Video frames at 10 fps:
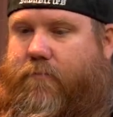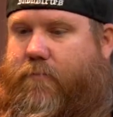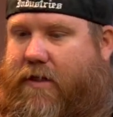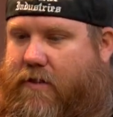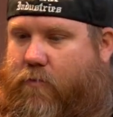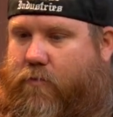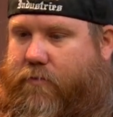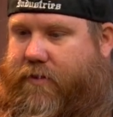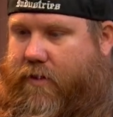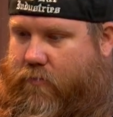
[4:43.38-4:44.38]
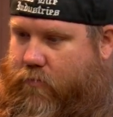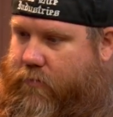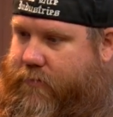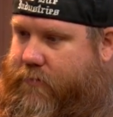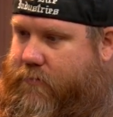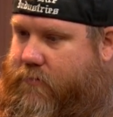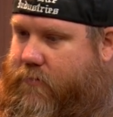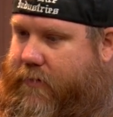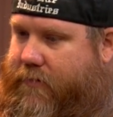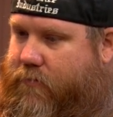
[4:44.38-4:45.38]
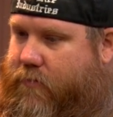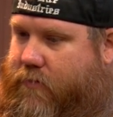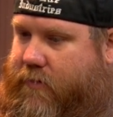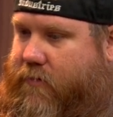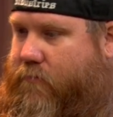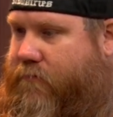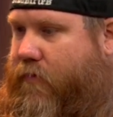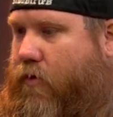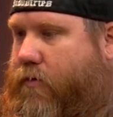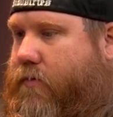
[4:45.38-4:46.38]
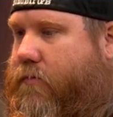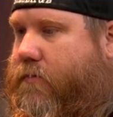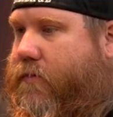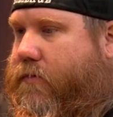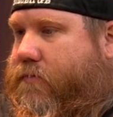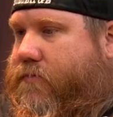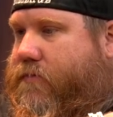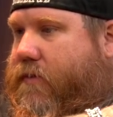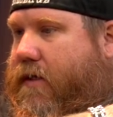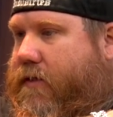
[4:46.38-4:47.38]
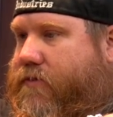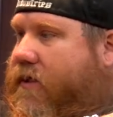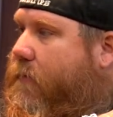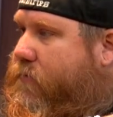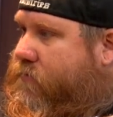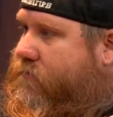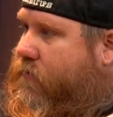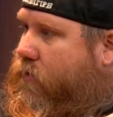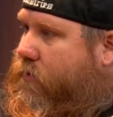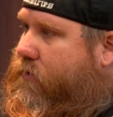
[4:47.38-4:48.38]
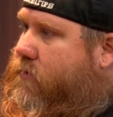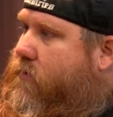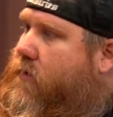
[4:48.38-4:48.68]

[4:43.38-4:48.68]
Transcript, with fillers: BacaWorld.org, and you can click on Florida. There's nine chapters in Florida.